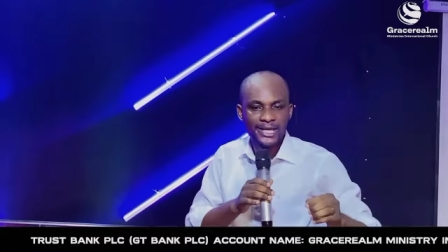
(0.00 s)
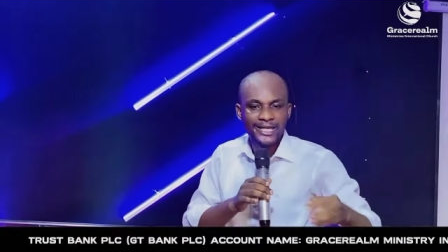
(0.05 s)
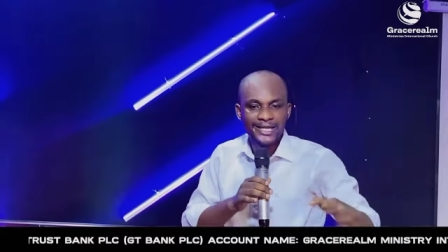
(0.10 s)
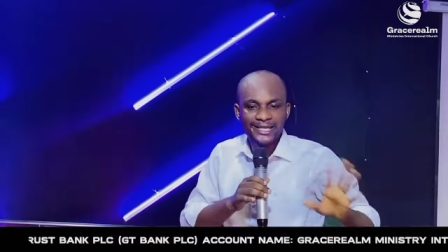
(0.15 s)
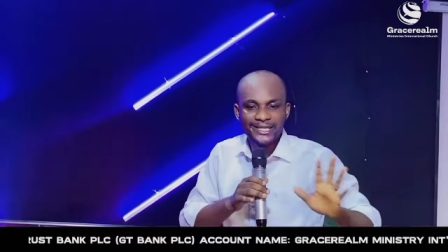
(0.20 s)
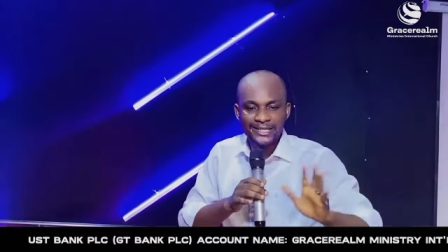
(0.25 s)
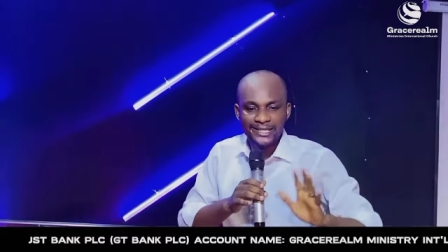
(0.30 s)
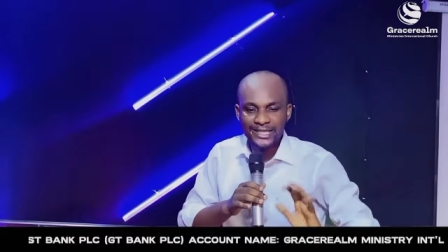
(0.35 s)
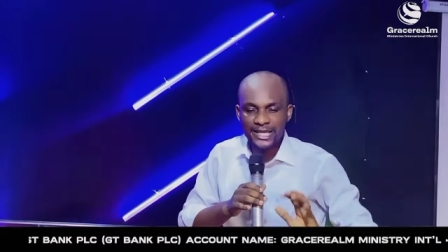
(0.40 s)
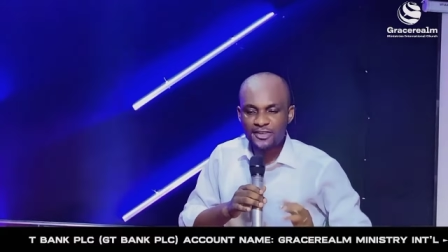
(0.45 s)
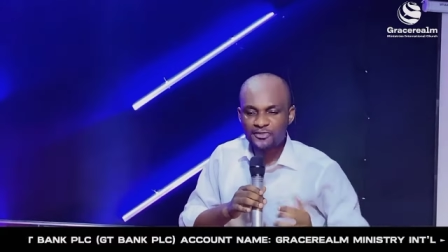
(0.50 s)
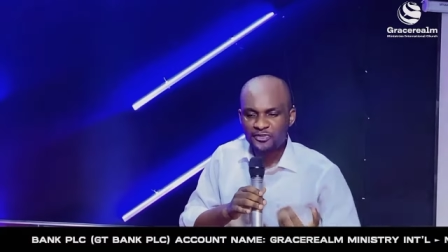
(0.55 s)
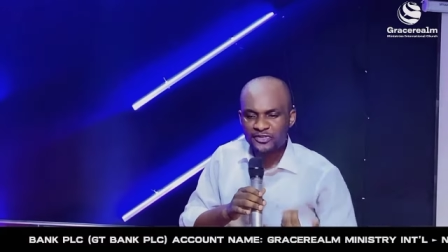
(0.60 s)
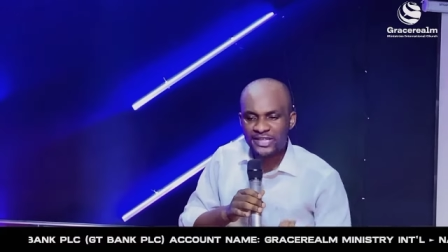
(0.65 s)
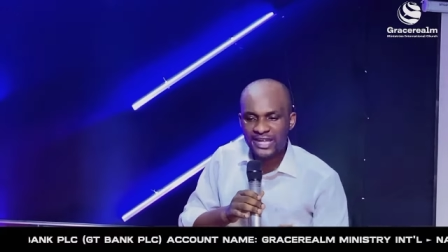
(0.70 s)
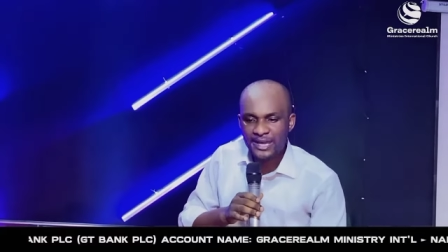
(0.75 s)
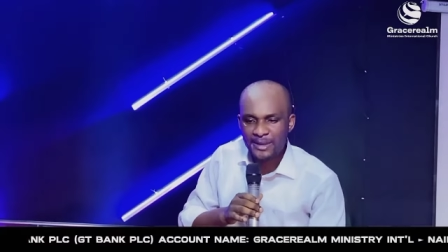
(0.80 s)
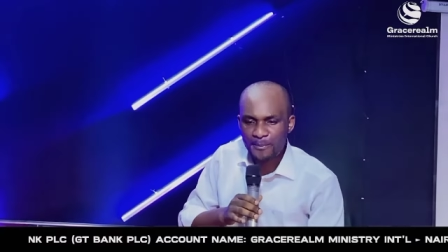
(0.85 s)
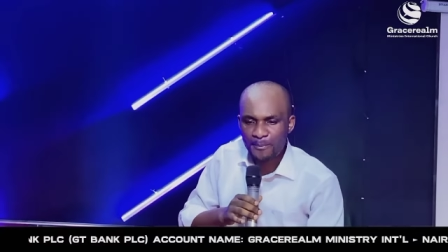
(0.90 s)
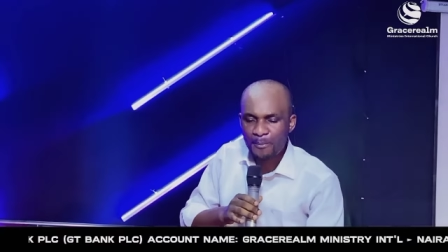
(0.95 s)
He gave
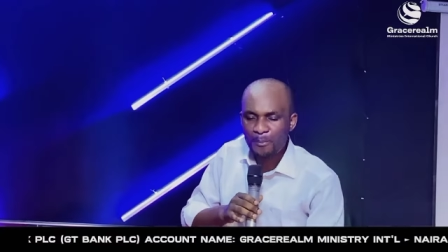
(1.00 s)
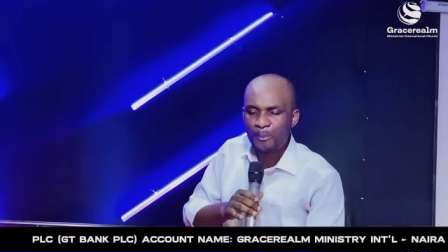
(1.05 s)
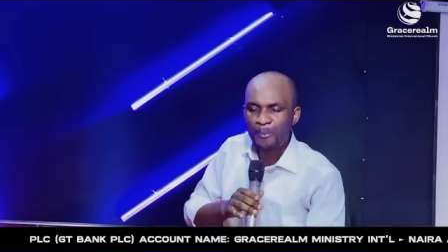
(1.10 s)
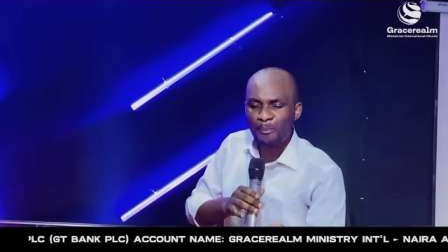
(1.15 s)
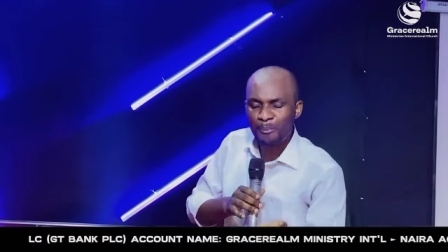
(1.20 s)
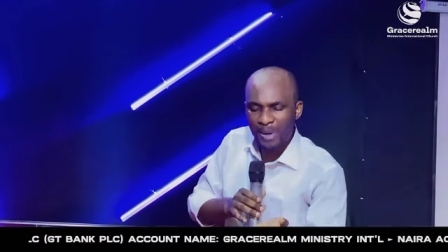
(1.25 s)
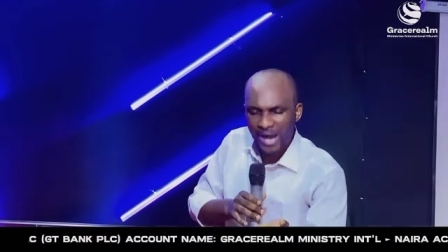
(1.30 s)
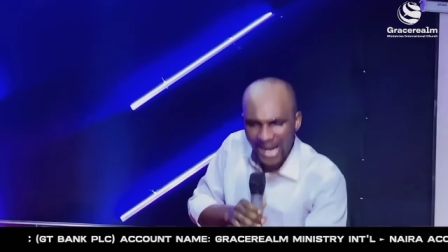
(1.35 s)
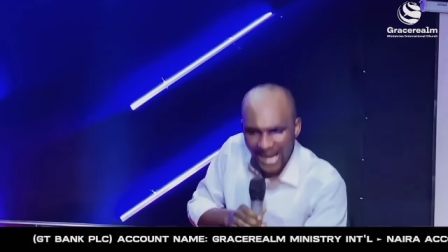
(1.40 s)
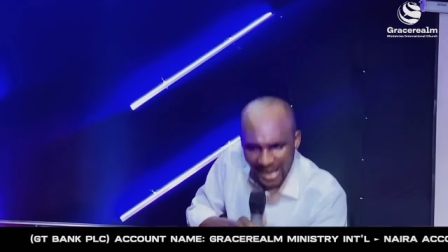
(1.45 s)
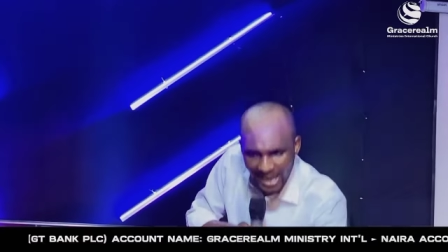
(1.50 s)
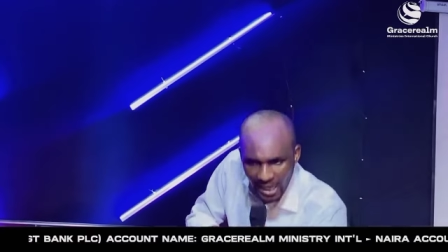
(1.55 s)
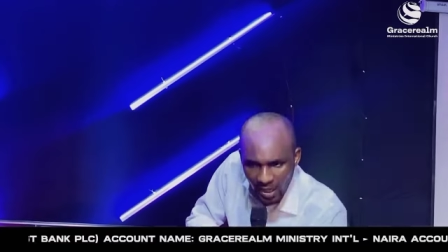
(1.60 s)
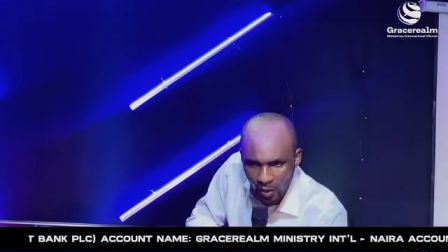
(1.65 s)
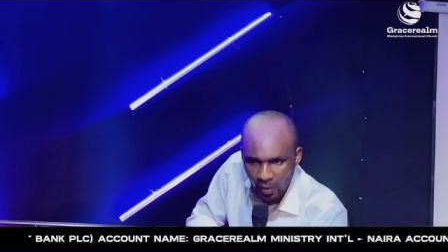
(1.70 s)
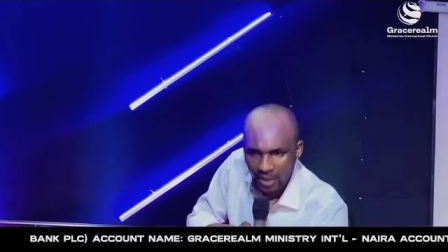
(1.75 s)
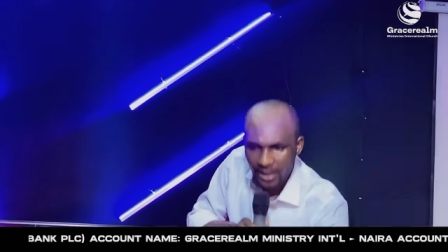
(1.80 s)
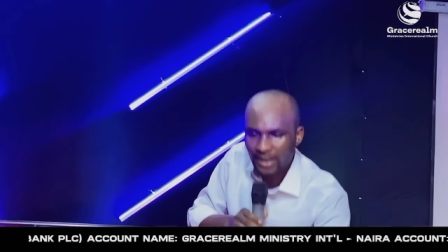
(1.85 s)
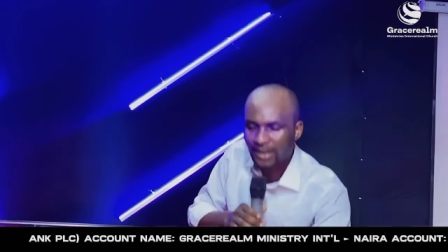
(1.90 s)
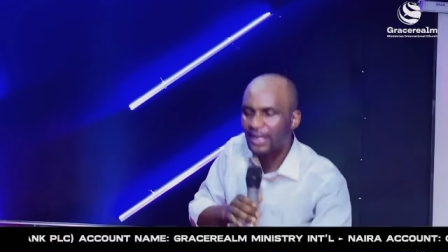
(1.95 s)
them
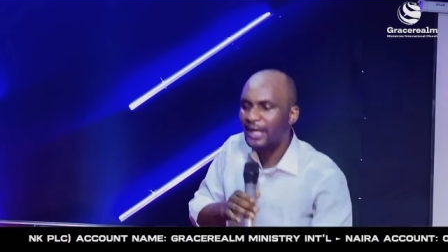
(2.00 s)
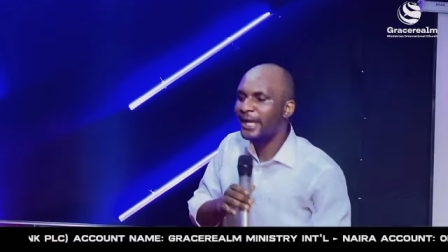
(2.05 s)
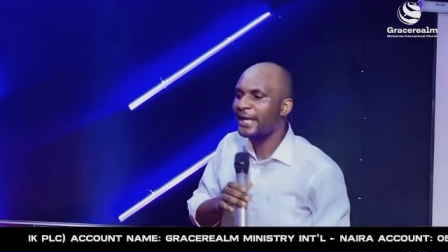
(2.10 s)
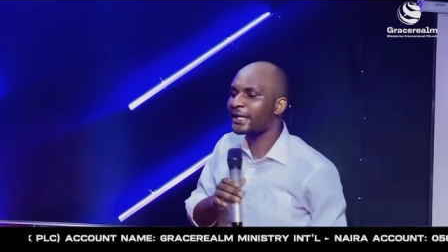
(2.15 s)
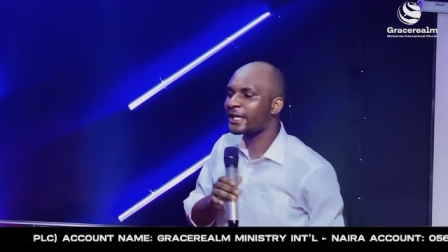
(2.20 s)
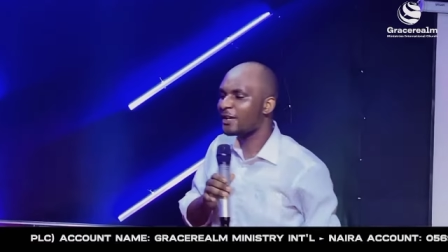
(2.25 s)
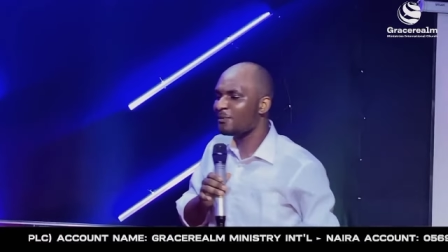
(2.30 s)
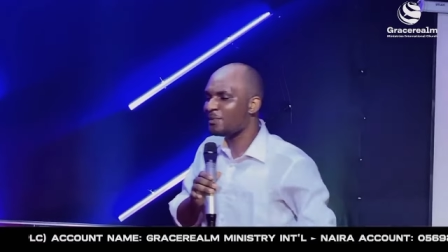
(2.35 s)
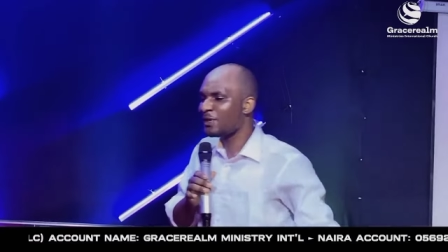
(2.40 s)
power. Give